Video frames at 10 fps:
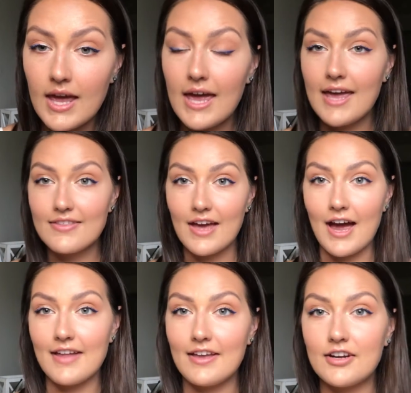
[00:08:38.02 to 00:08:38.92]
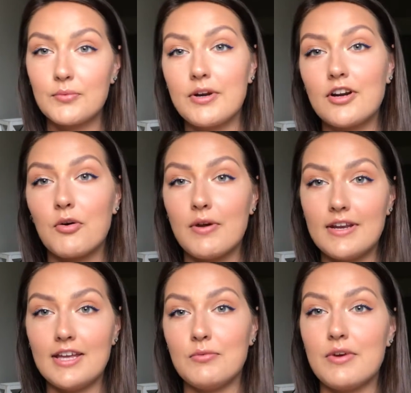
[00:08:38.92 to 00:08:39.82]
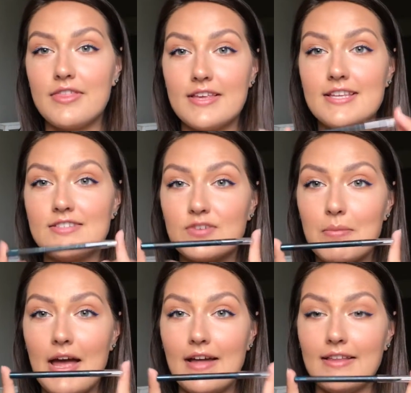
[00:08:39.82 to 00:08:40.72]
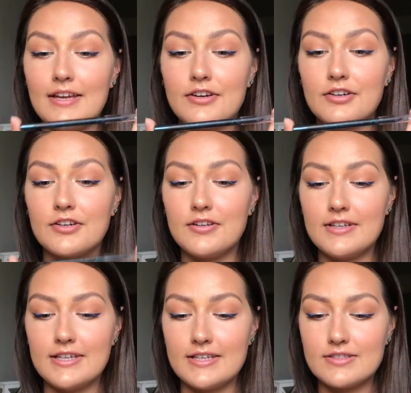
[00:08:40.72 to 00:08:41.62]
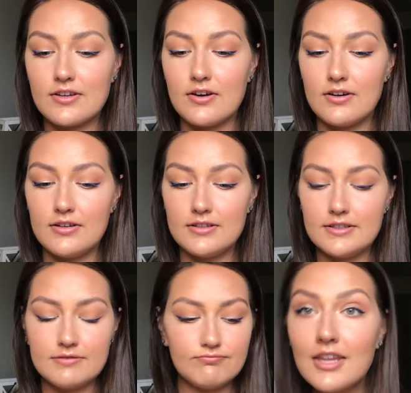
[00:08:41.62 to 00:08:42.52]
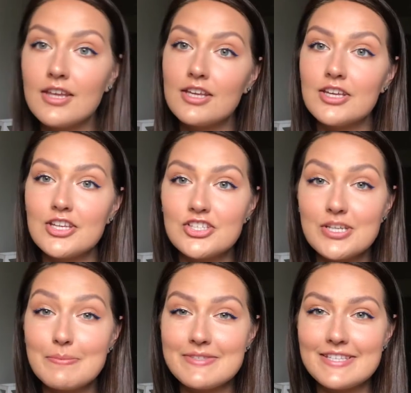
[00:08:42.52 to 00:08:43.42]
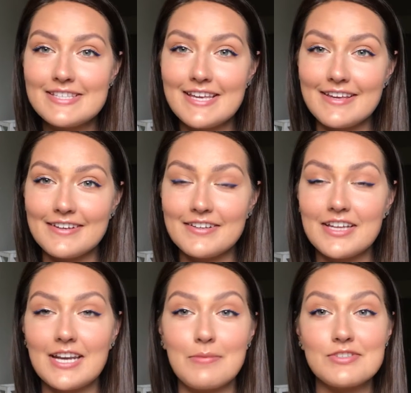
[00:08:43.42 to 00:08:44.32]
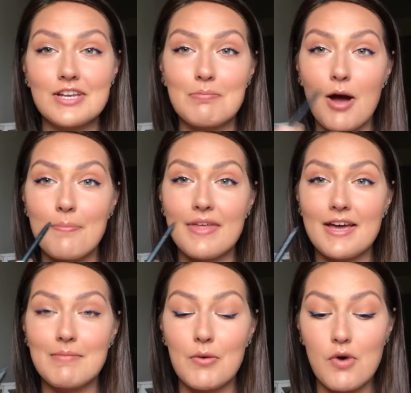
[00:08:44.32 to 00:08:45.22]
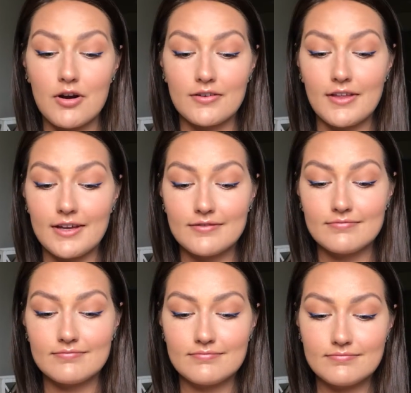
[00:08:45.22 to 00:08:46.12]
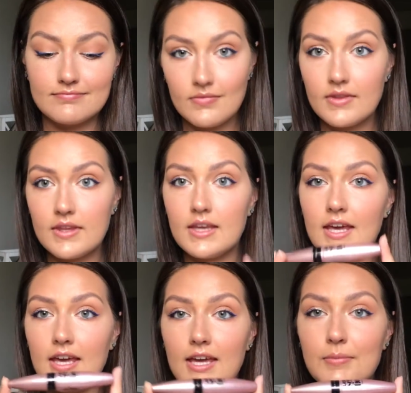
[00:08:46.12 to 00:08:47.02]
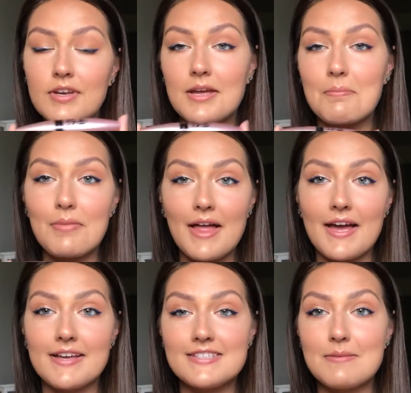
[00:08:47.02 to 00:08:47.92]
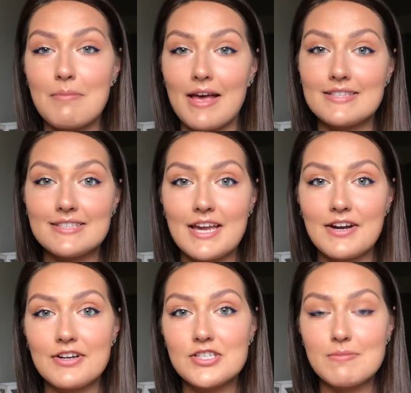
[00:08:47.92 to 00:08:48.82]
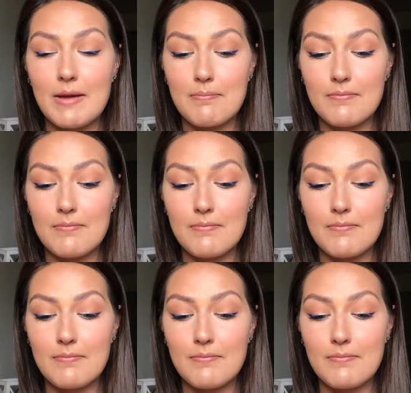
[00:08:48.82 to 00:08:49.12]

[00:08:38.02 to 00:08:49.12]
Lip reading: And the eyeliner we are going in with is from LA Girl. It is called Gypsy Teal, and I'm just going to pop that in my waterline. And I'm going to apply some mascara to my